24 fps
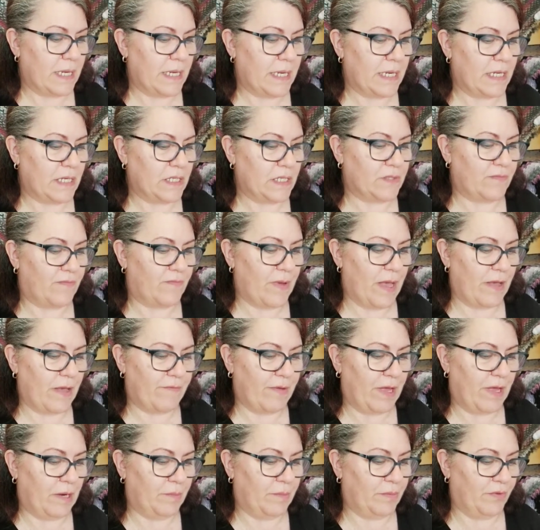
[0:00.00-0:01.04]
it is
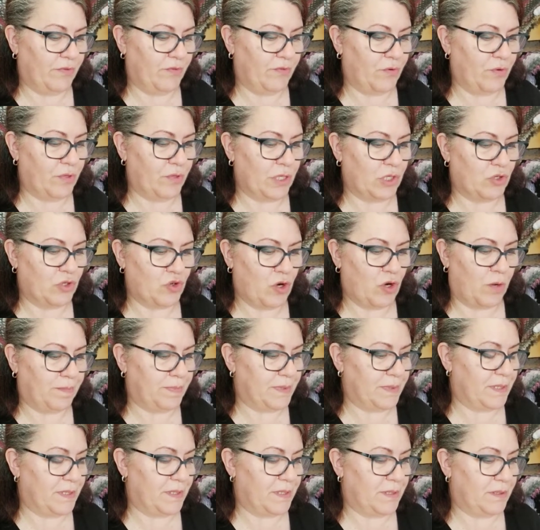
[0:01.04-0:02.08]
available through the
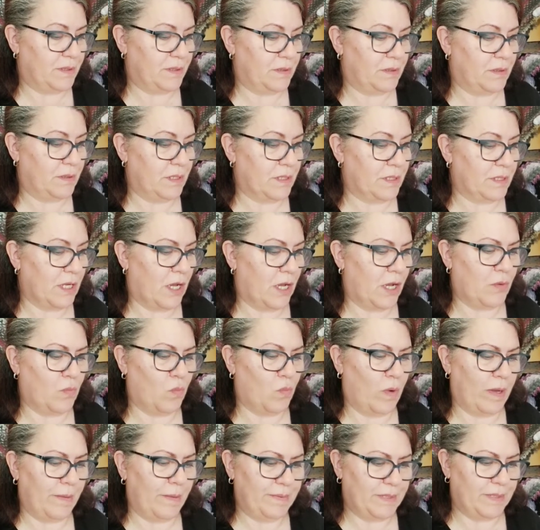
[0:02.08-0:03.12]
Drops Design
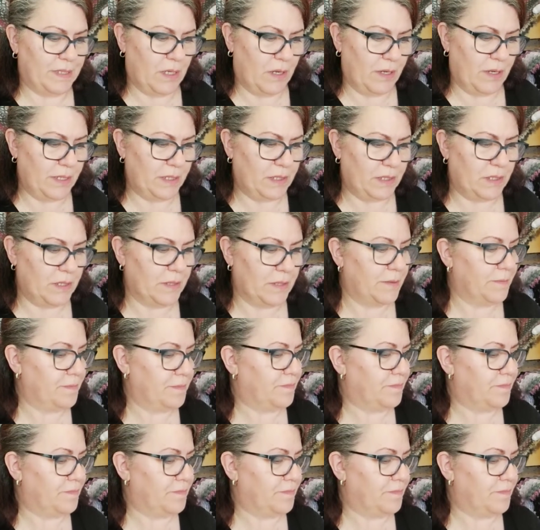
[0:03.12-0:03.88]
website.